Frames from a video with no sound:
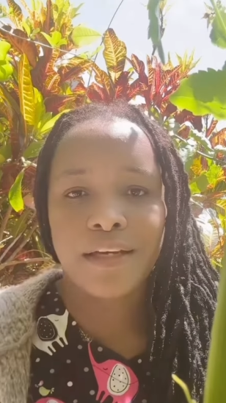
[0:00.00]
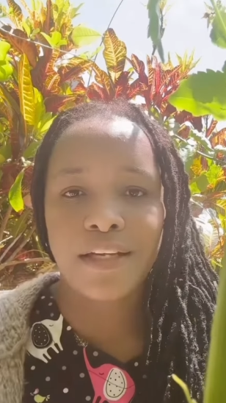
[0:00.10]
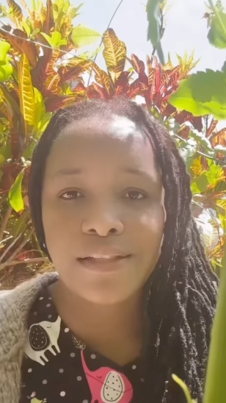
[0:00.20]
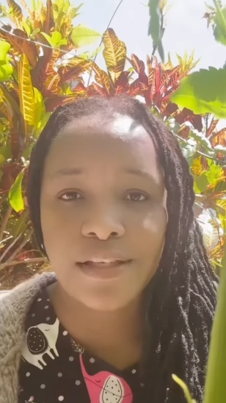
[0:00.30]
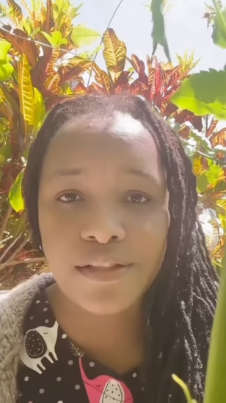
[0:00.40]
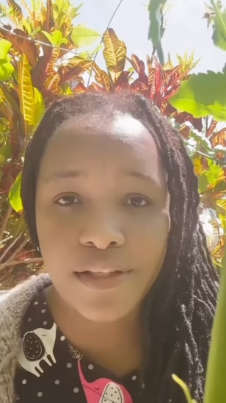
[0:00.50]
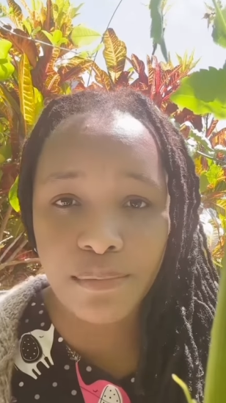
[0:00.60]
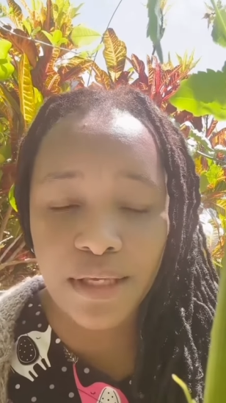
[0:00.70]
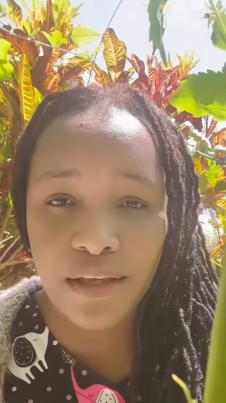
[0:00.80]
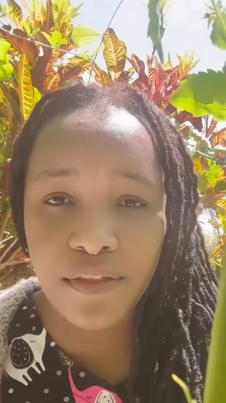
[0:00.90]
Listen to
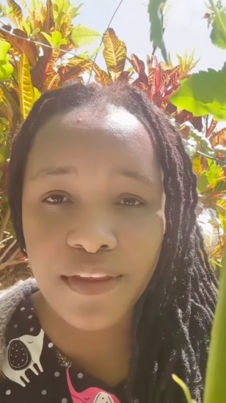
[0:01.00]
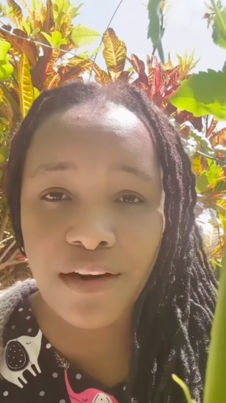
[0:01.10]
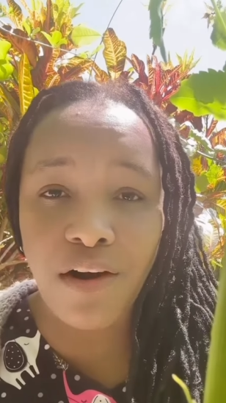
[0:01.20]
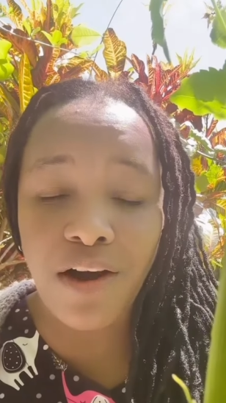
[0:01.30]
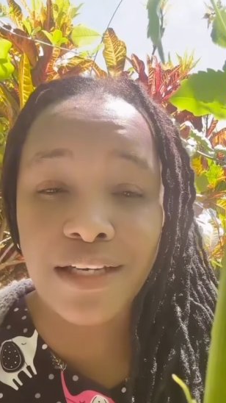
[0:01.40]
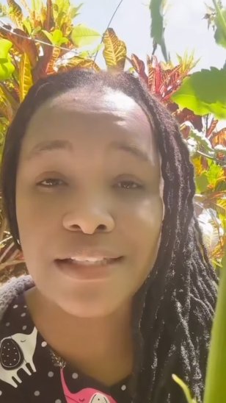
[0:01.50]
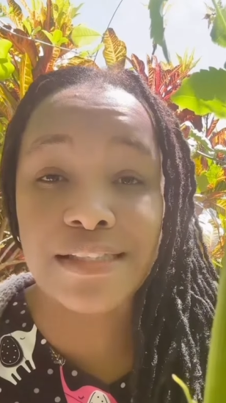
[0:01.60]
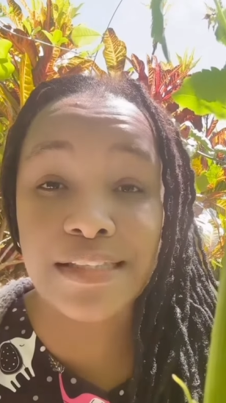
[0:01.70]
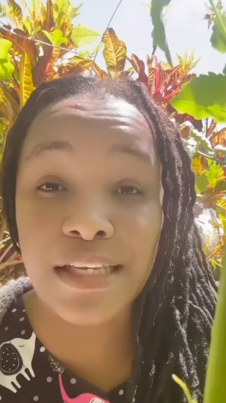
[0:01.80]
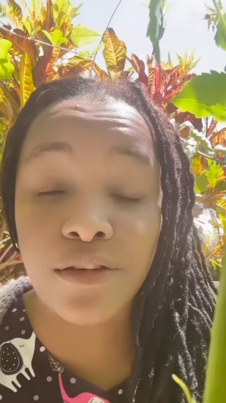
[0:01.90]
me, there are
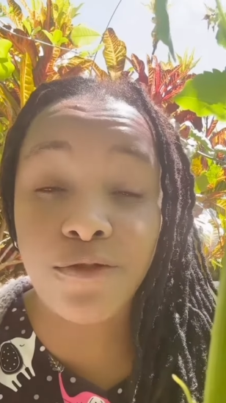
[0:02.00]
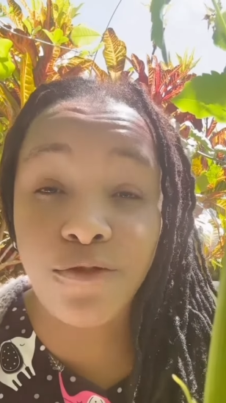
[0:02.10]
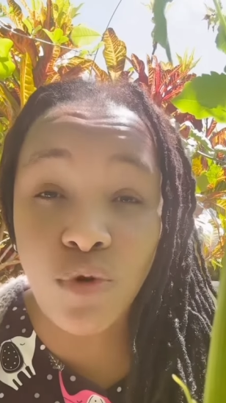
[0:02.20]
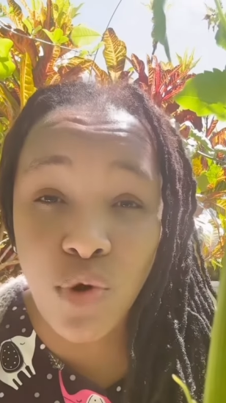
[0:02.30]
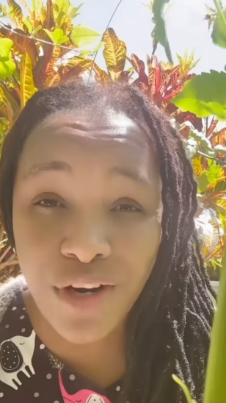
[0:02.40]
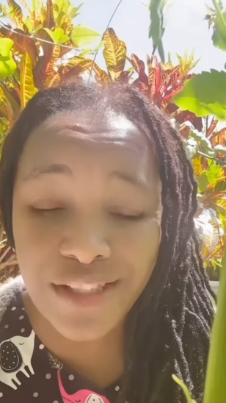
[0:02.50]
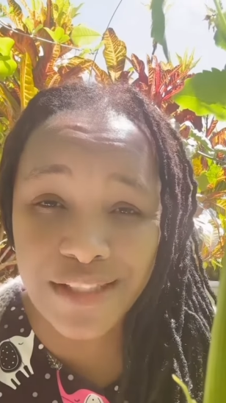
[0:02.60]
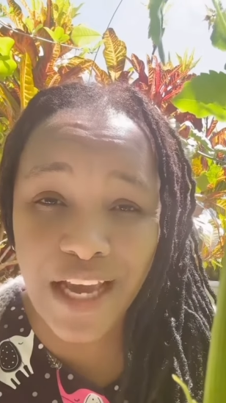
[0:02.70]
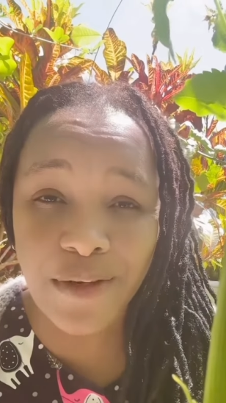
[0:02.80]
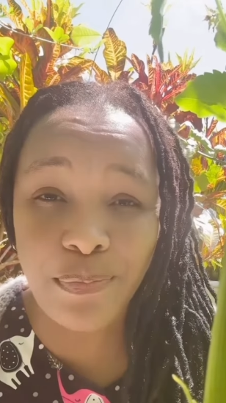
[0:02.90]
unseen
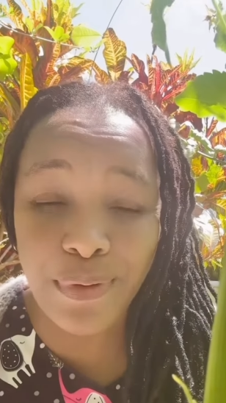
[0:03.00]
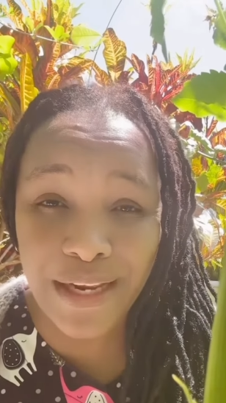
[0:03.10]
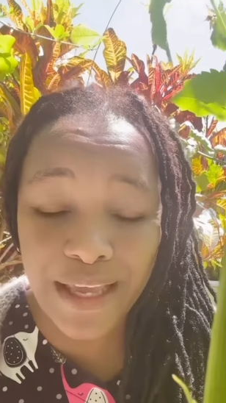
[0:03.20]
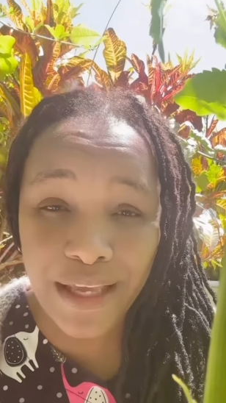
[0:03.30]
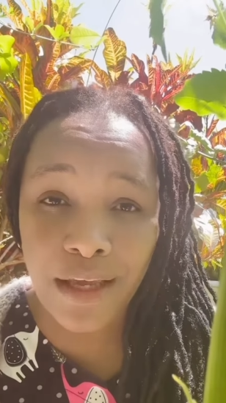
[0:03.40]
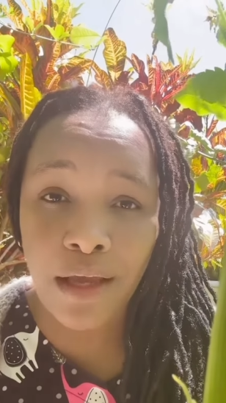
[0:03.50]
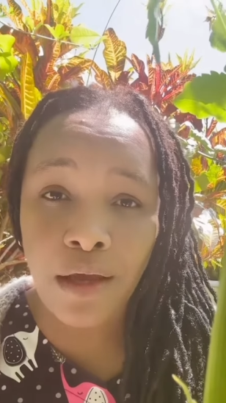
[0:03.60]
forces at play